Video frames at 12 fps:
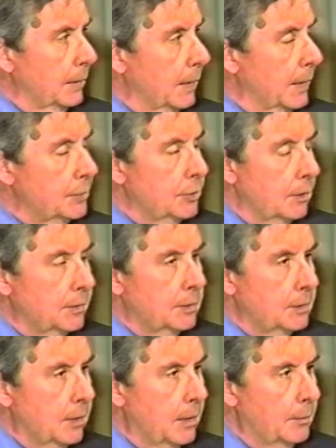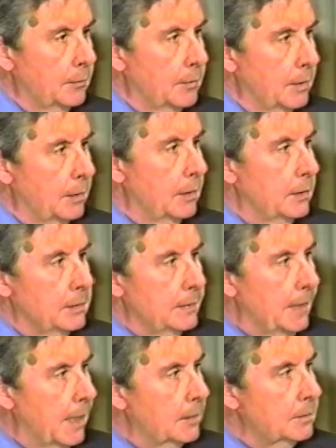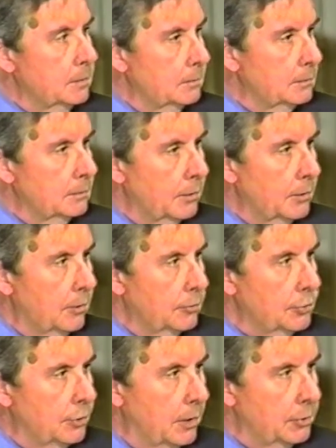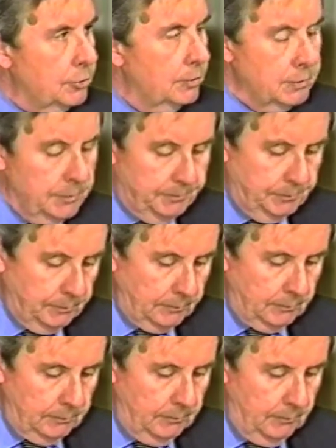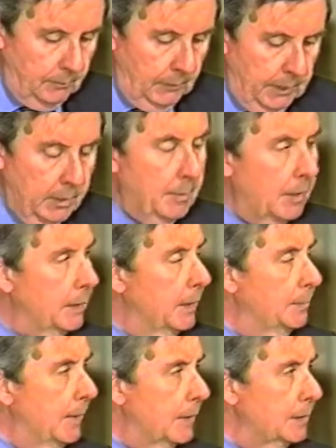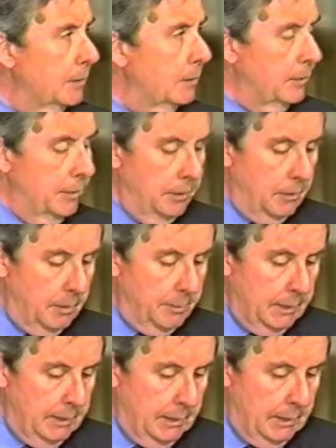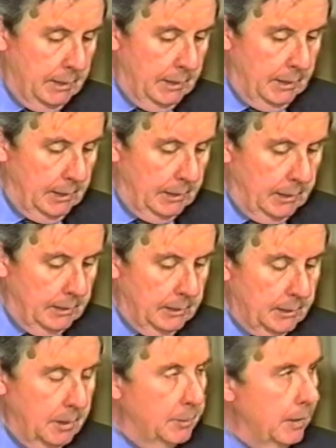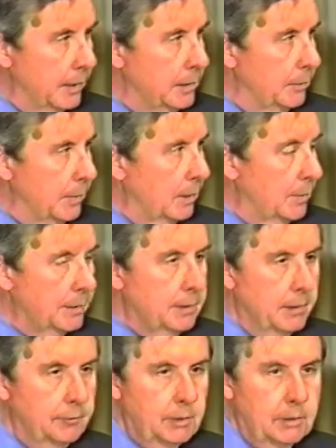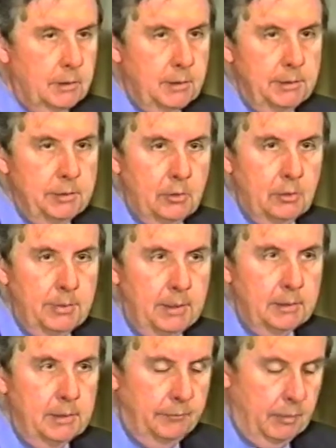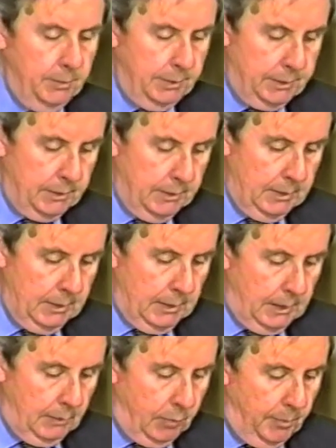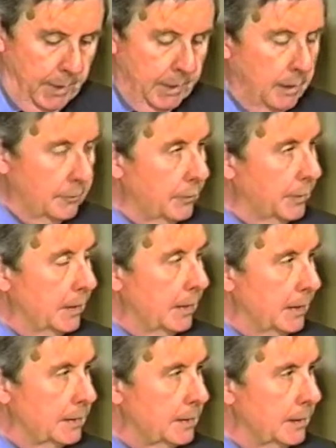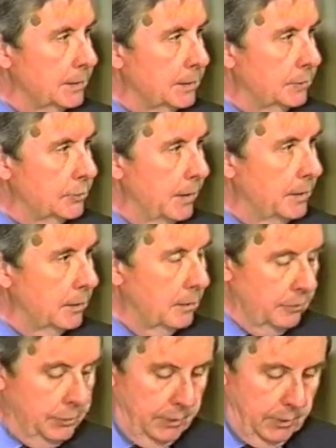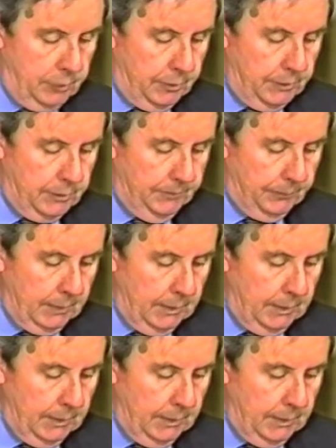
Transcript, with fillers: Last year, at the time of the GATT negotiations, an American ambassador in Europe uh, complained to me about the difficulties European governments were making for the United States in trade negotiations.